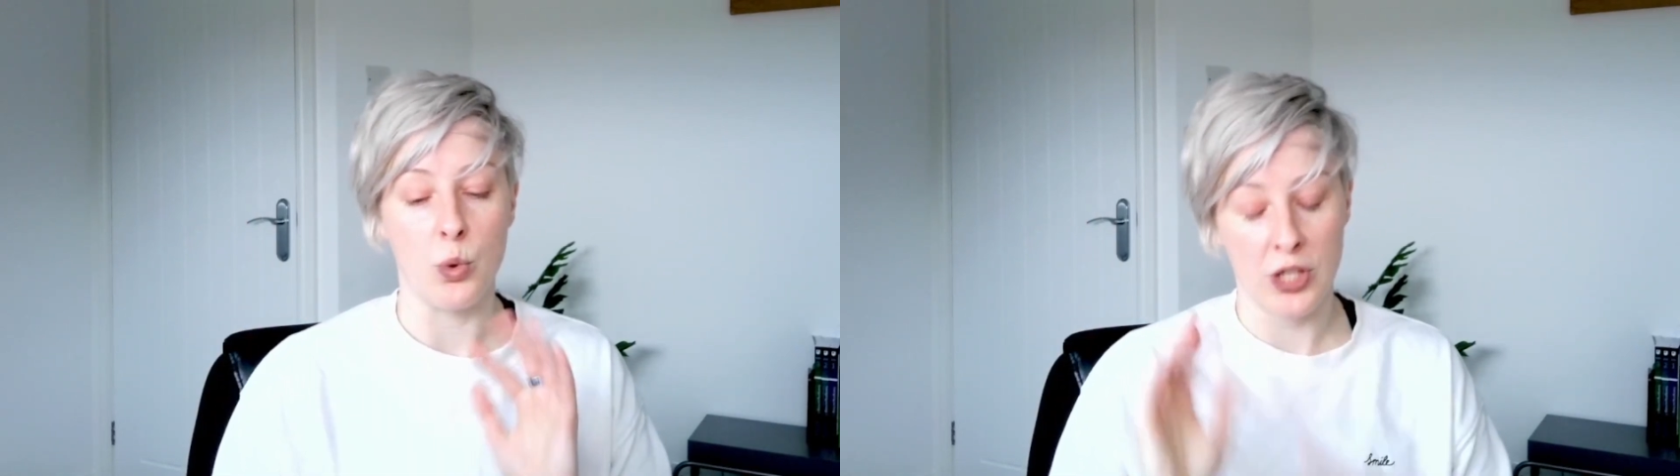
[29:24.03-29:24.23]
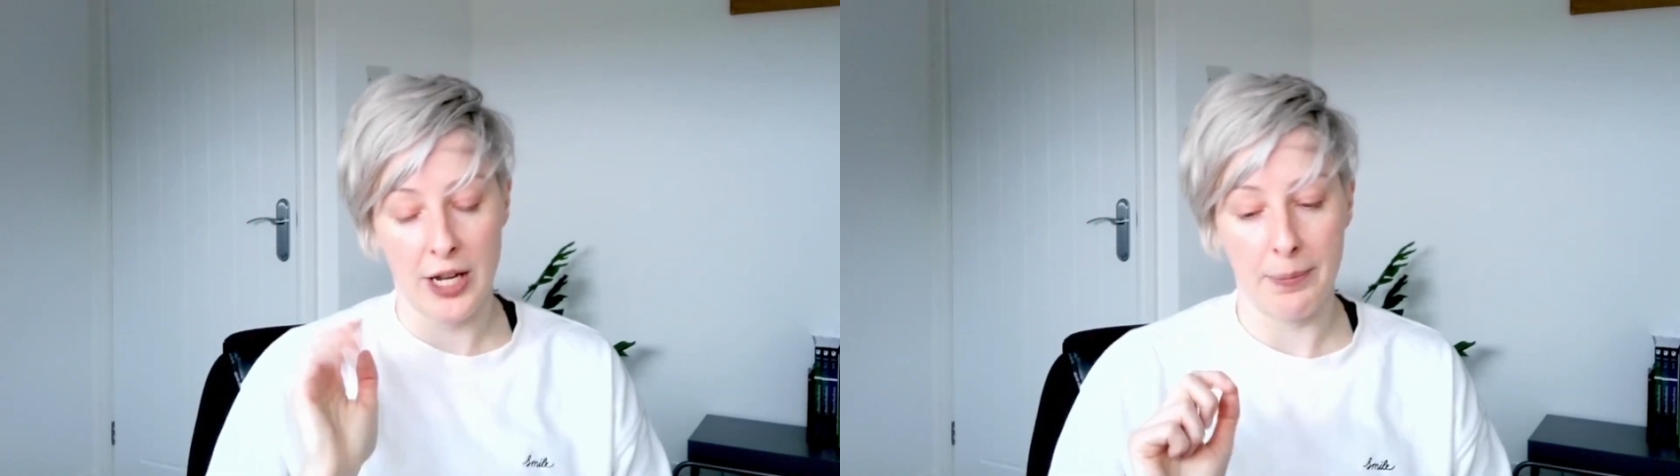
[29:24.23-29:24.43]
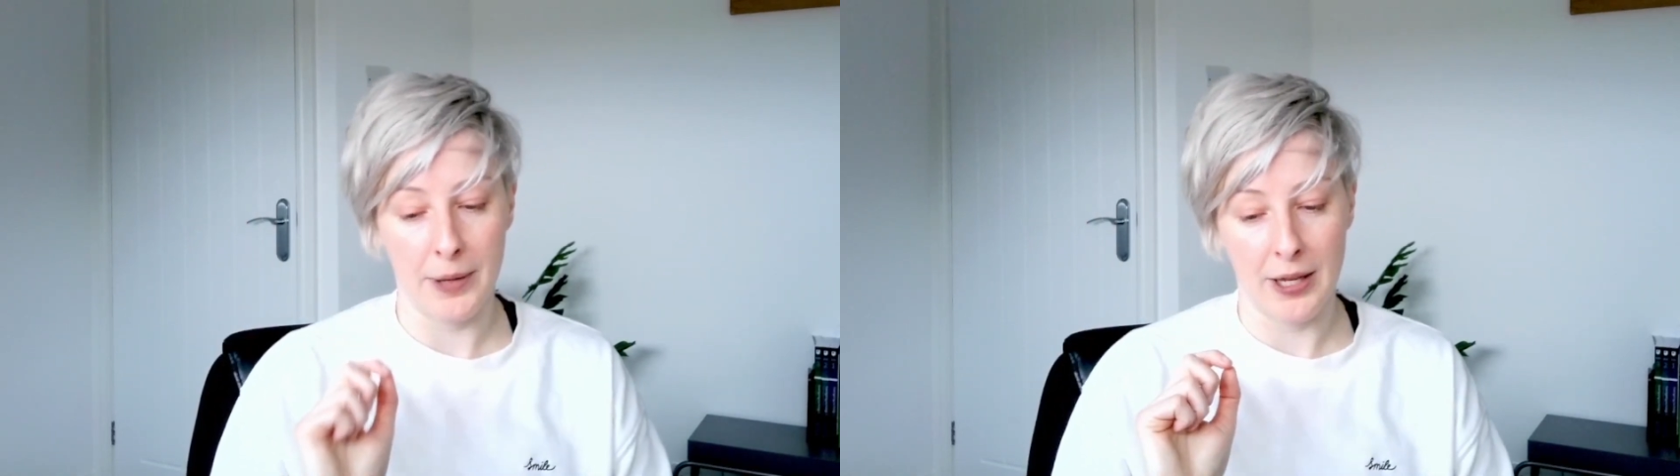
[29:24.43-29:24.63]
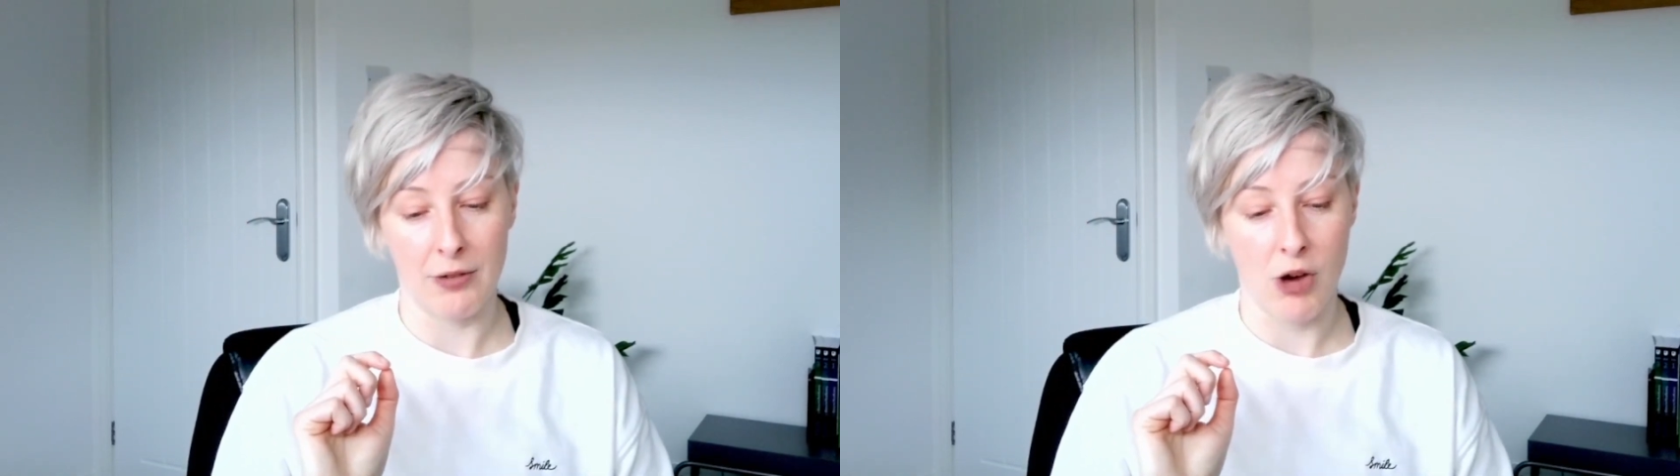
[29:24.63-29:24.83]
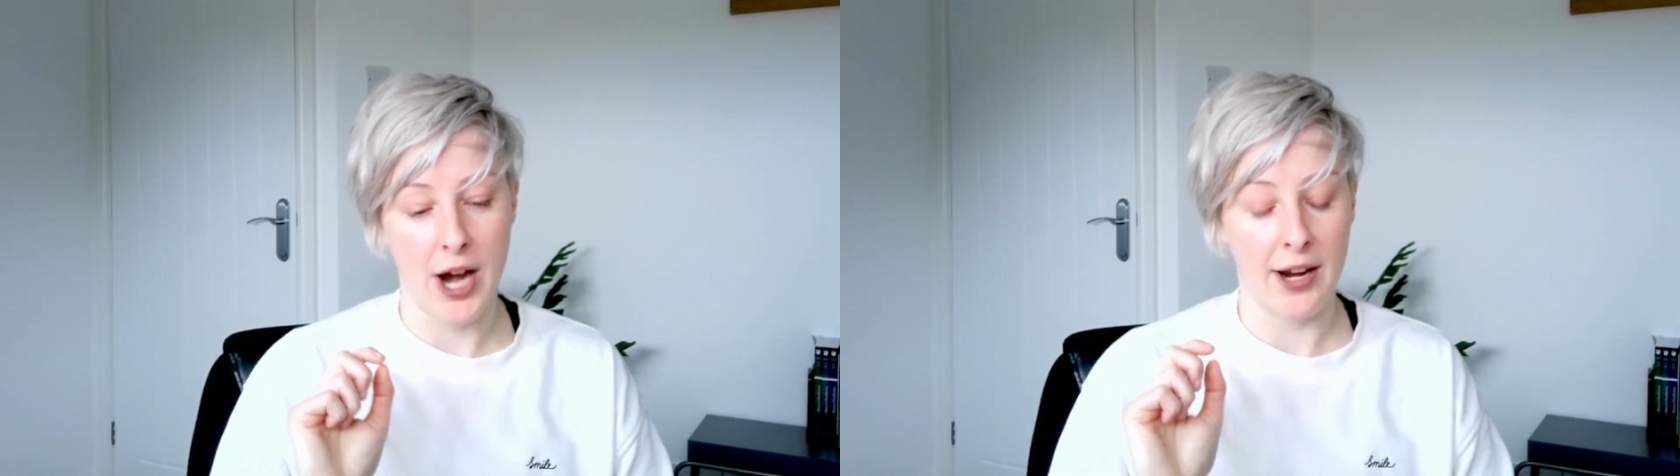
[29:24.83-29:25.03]
type
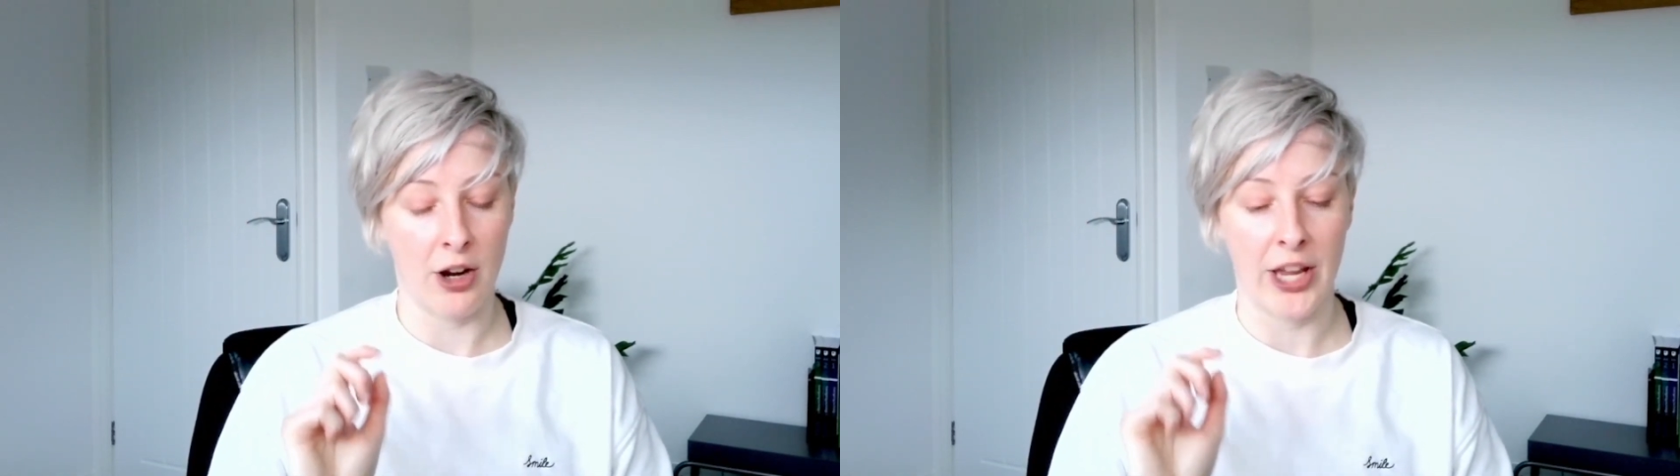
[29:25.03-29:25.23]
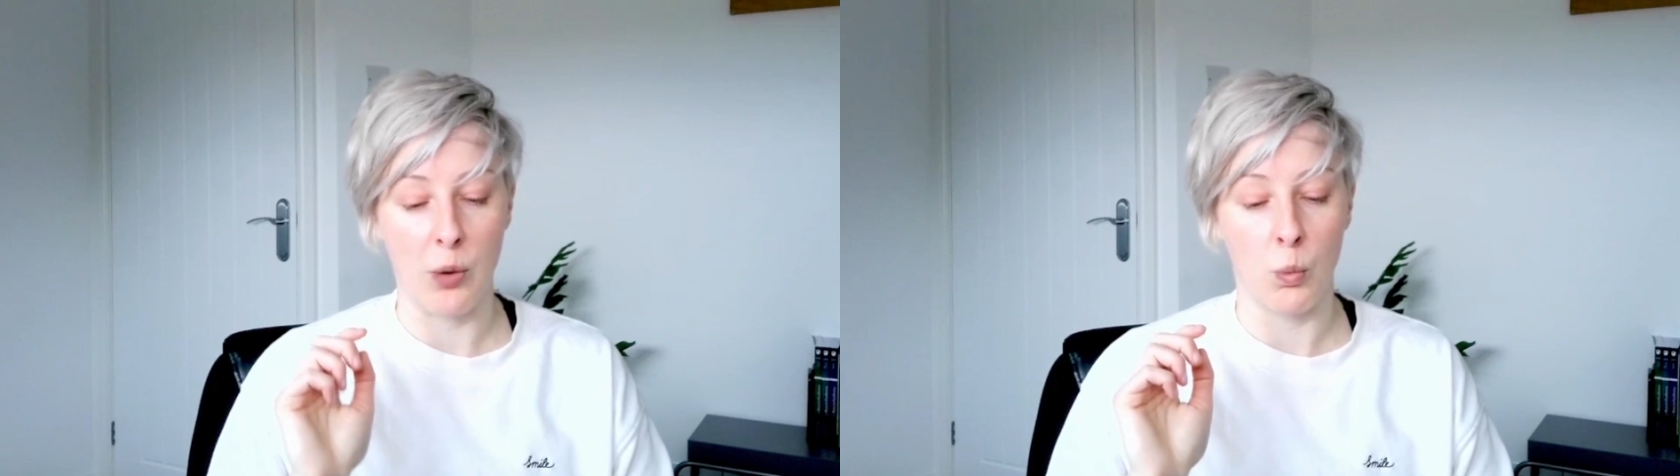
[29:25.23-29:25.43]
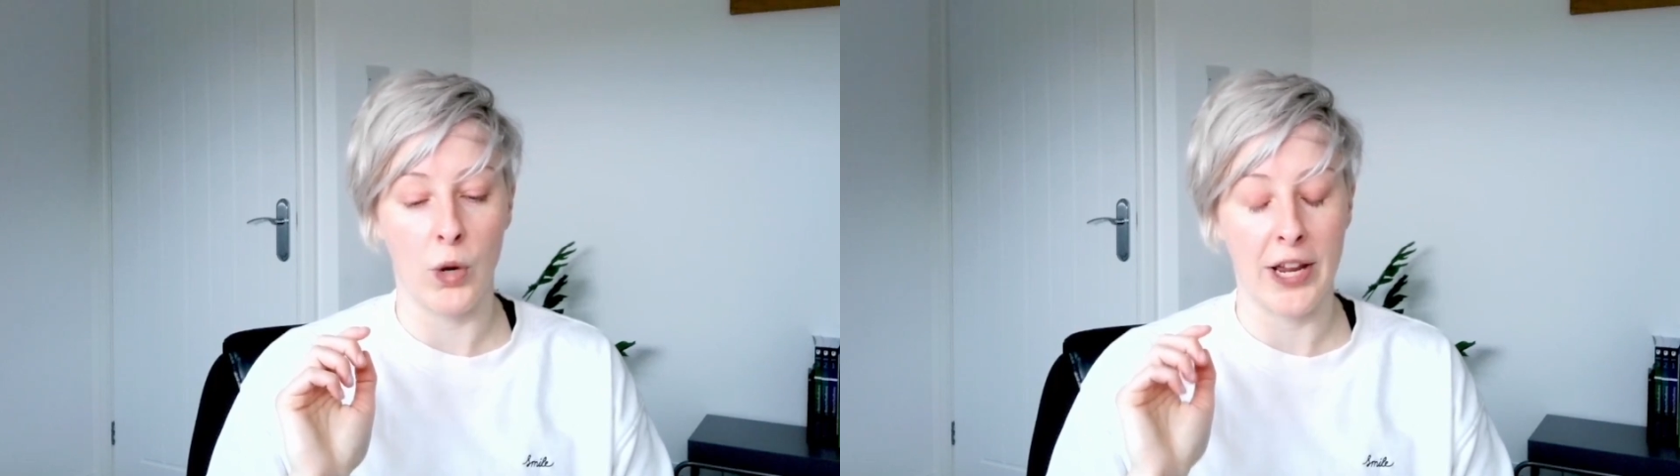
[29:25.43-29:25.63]
in, right, okay,